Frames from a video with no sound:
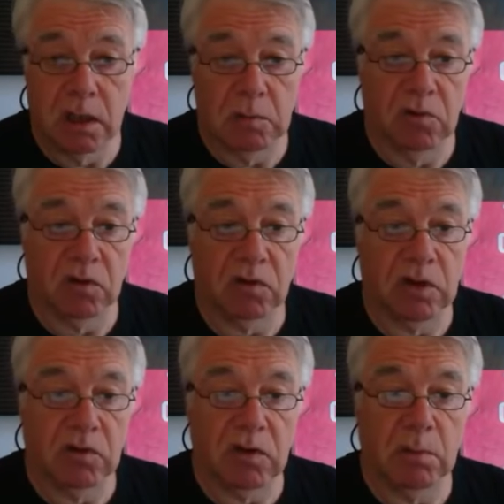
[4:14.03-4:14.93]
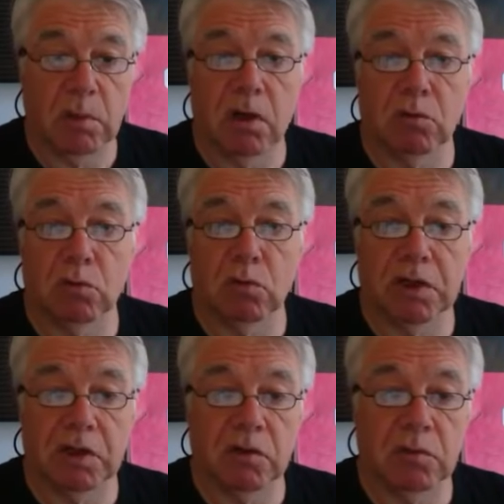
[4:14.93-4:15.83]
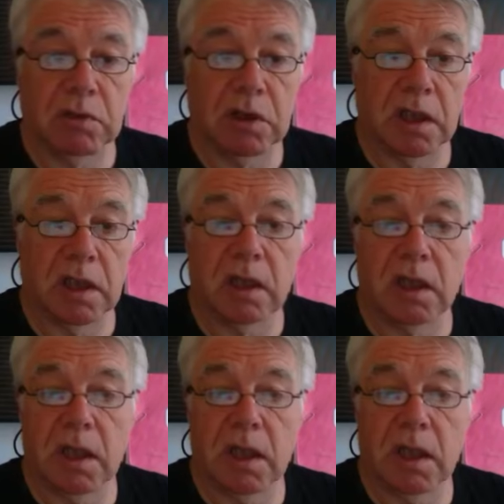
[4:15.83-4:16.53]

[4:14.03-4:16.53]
just as Yamaha already do with their